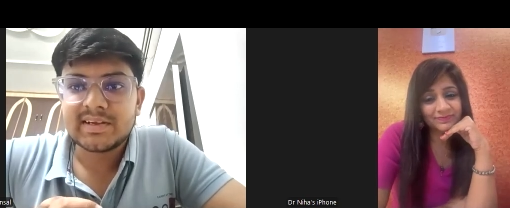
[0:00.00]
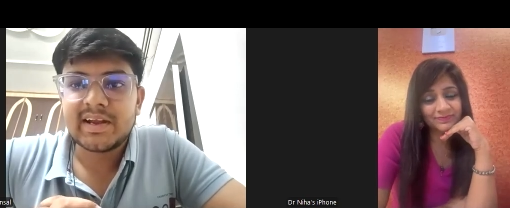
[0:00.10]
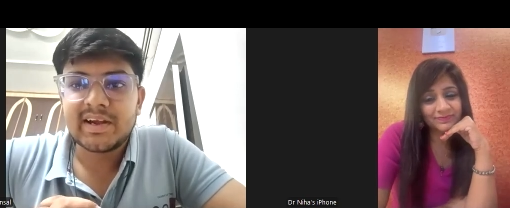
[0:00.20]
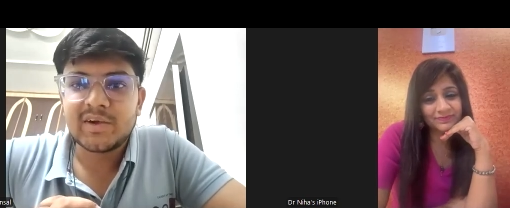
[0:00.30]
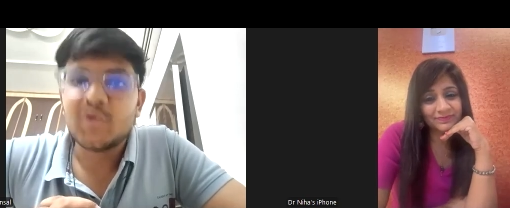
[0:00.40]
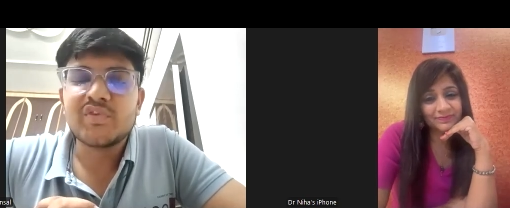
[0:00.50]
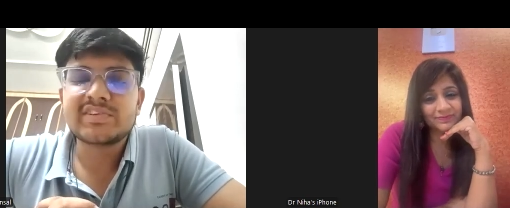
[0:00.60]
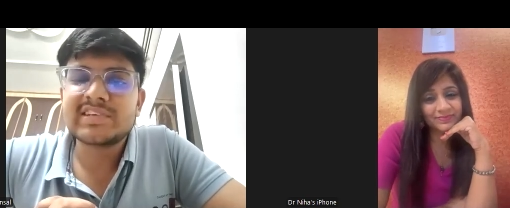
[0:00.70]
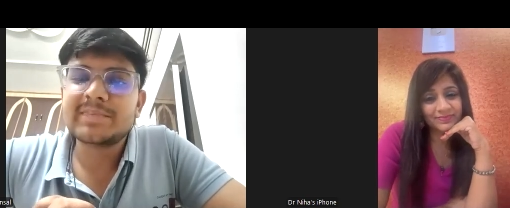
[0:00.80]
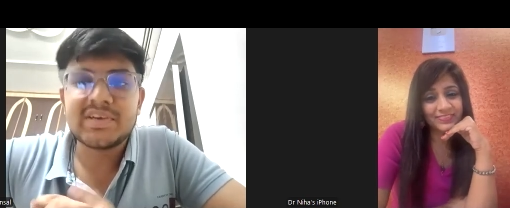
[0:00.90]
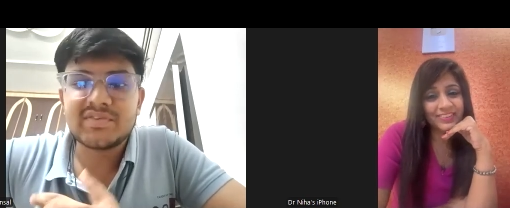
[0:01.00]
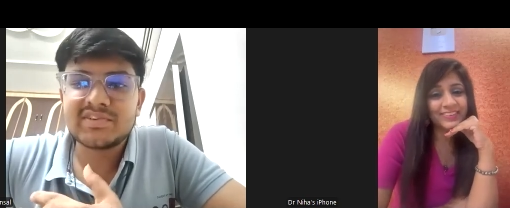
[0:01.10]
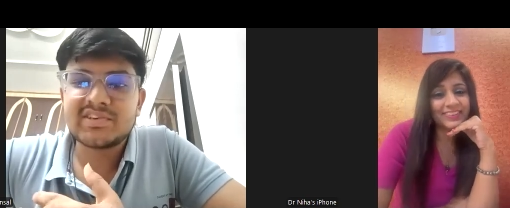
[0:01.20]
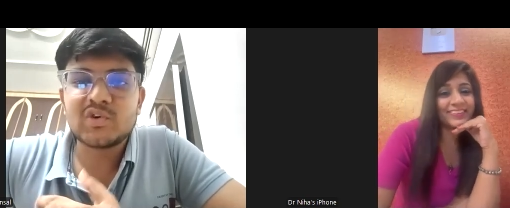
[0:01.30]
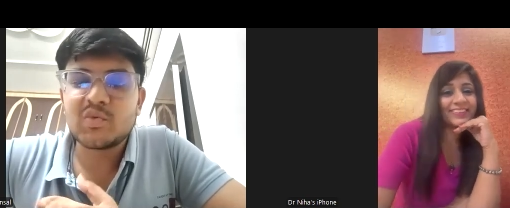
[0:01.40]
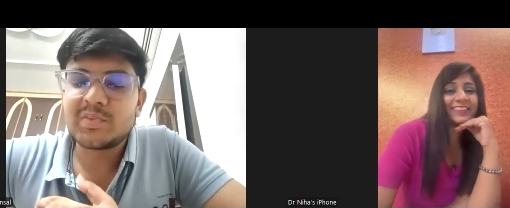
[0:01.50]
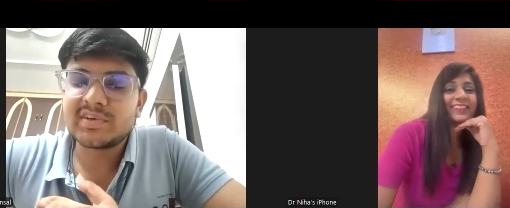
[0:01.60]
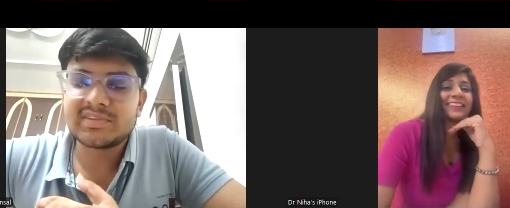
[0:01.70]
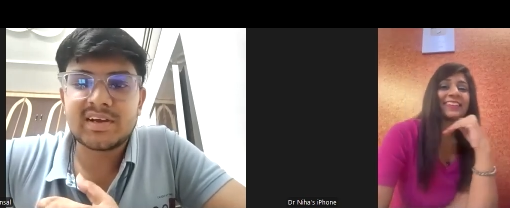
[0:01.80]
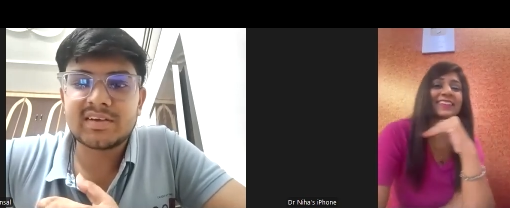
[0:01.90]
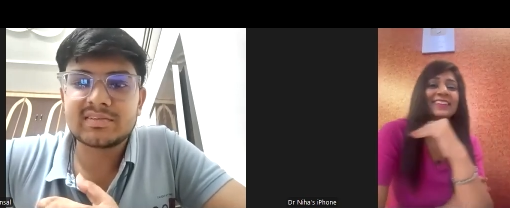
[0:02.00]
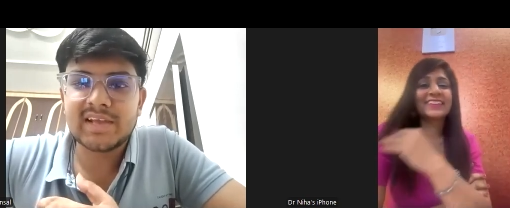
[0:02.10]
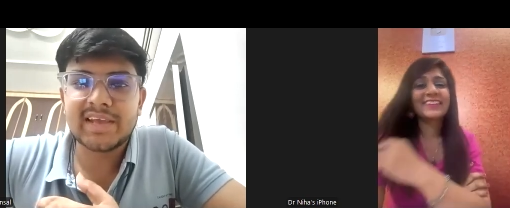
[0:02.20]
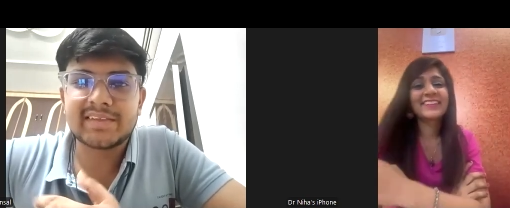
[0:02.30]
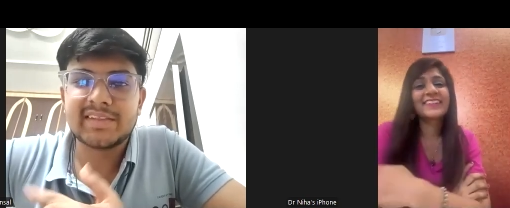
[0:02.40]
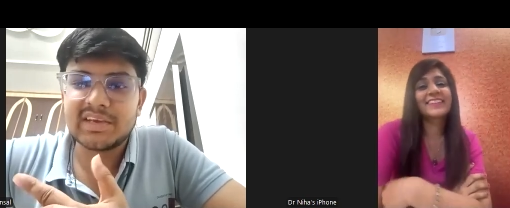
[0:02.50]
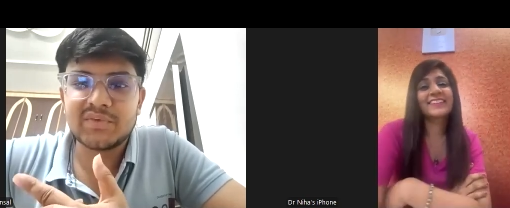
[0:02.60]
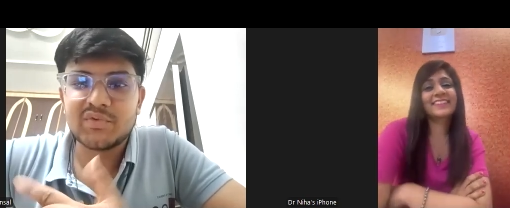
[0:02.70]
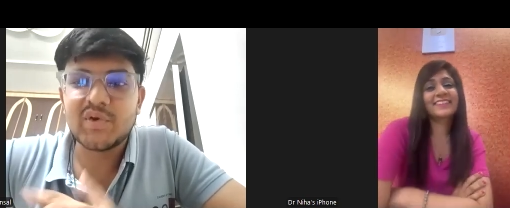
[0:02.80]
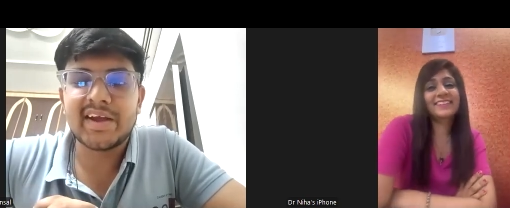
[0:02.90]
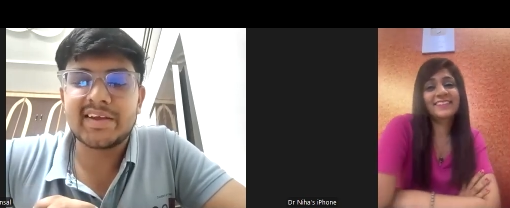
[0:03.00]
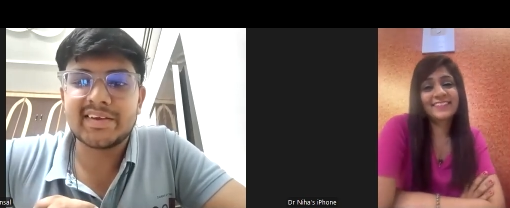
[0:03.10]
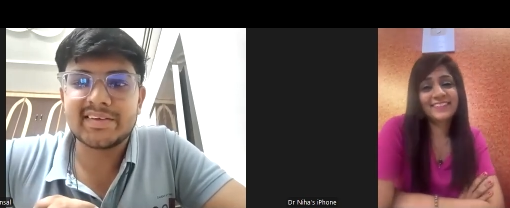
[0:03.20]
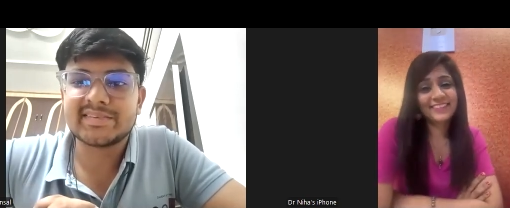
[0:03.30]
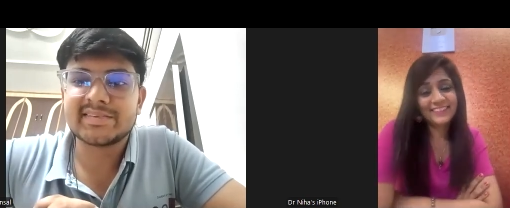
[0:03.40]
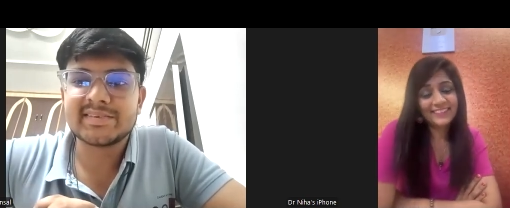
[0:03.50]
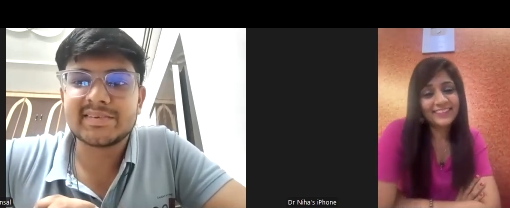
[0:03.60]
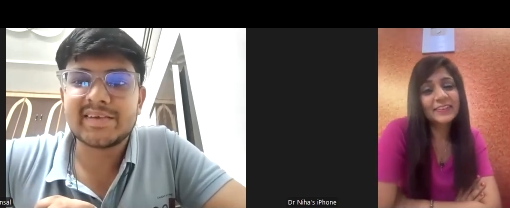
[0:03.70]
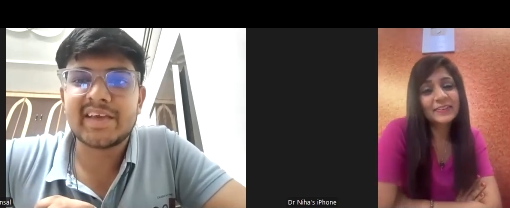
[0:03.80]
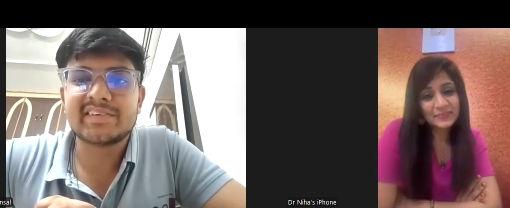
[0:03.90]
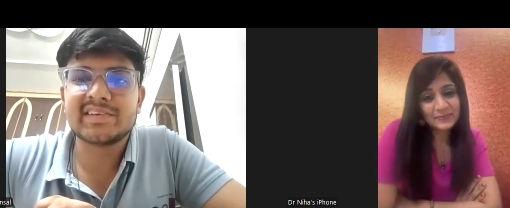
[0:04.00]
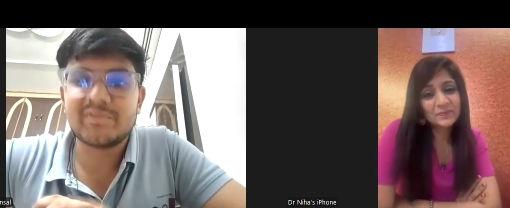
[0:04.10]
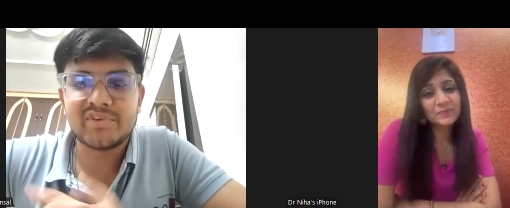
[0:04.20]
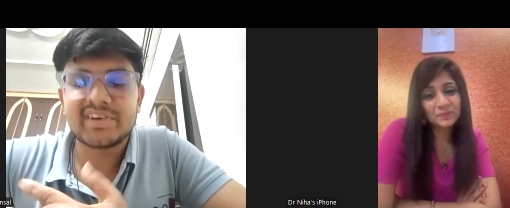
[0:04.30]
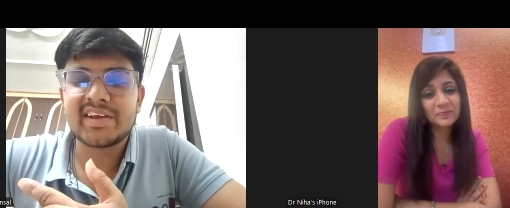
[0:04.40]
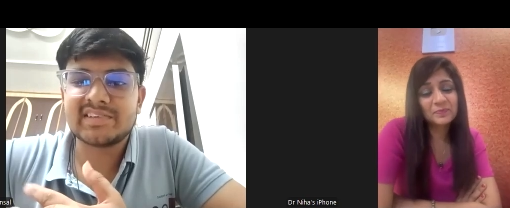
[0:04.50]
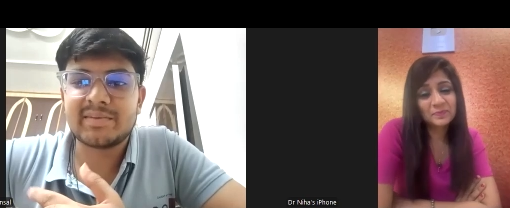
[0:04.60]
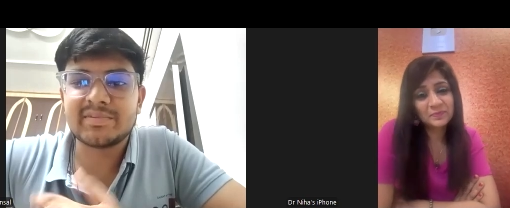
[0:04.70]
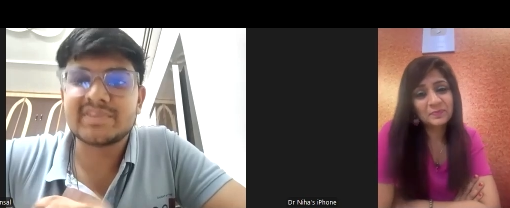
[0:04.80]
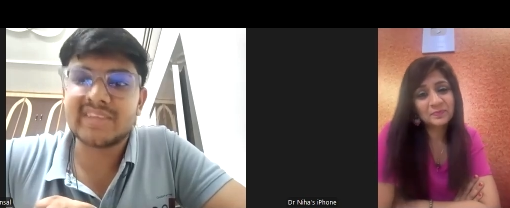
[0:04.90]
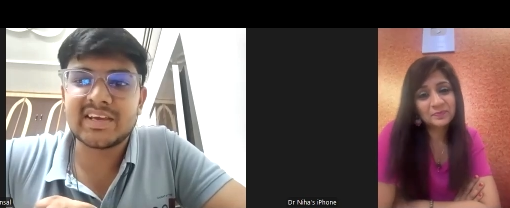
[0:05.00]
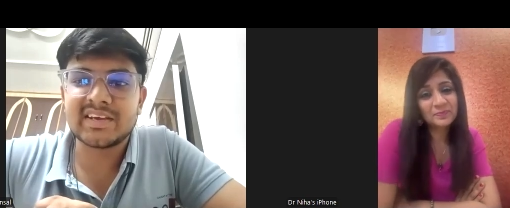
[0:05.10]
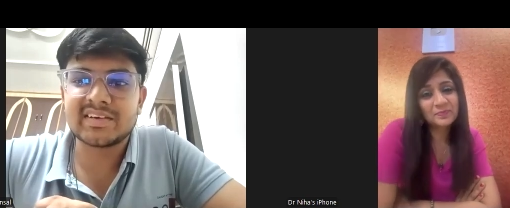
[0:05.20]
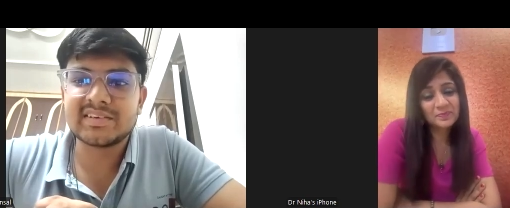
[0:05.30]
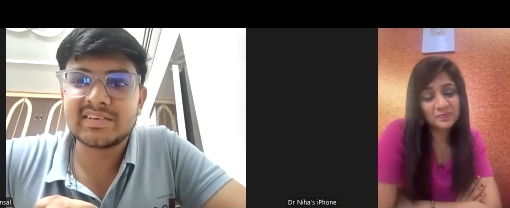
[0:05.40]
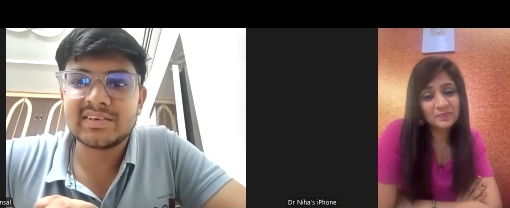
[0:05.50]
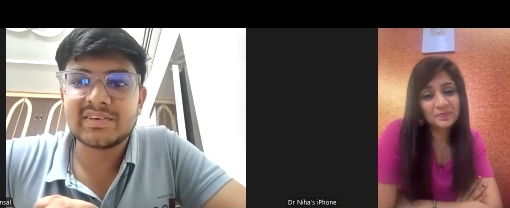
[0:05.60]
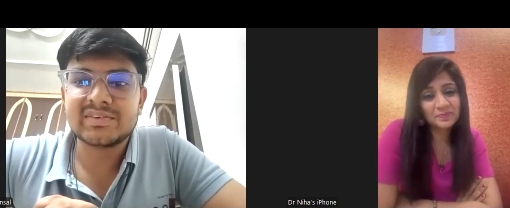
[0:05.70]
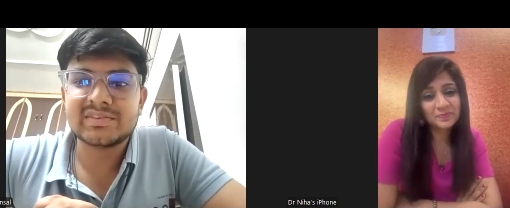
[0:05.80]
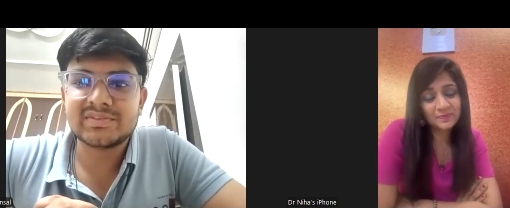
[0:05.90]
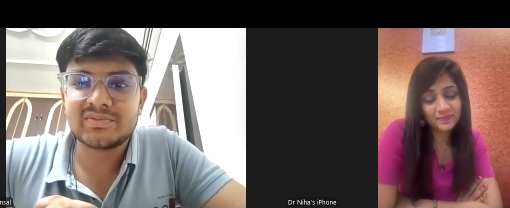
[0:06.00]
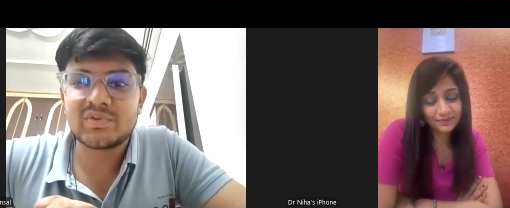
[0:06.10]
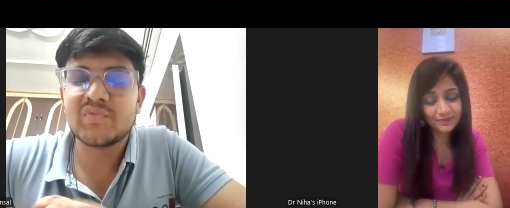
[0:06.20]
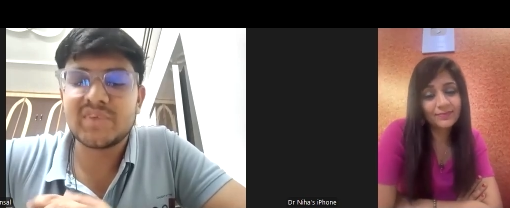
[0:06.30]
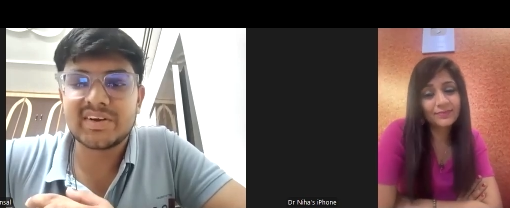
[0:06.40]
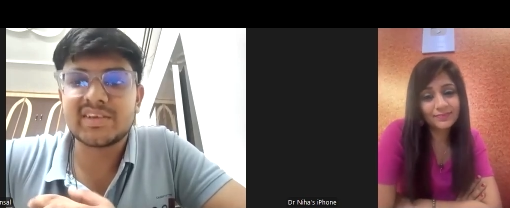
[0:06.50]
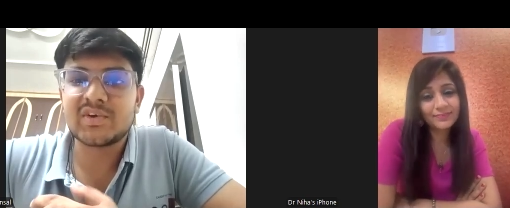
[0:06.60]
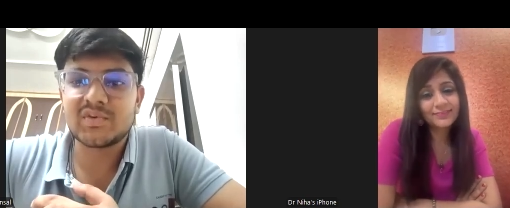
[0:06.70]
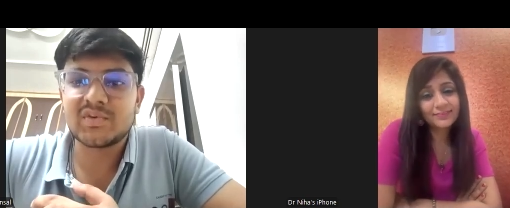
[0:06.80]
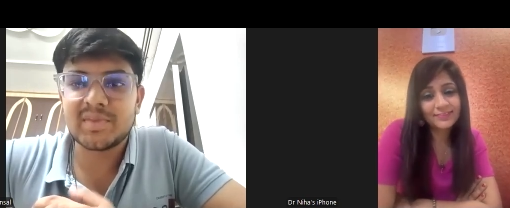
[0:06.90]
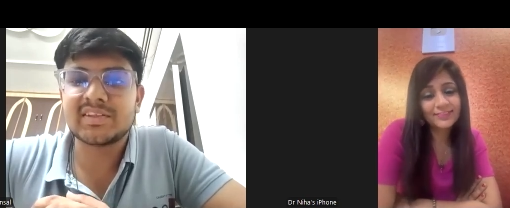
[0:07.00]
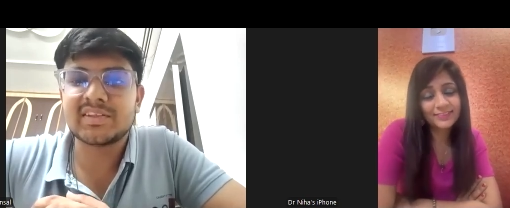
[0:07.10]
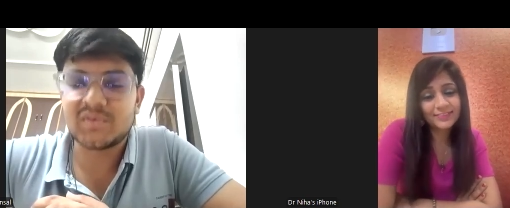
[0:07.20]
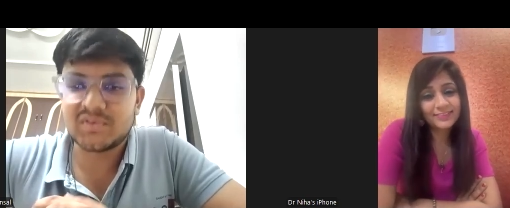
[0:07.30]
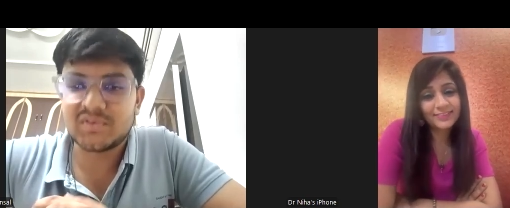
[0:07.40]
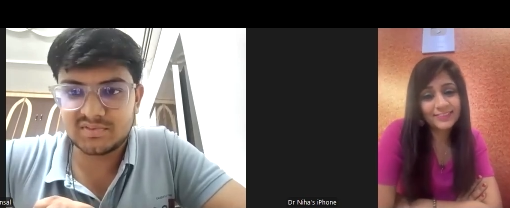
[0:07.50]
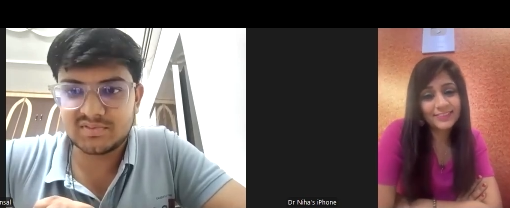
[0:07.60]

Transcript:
Speaker 1: And obviously previous year topics are like they give you ideas, exam what examiners think from where they could make the questions.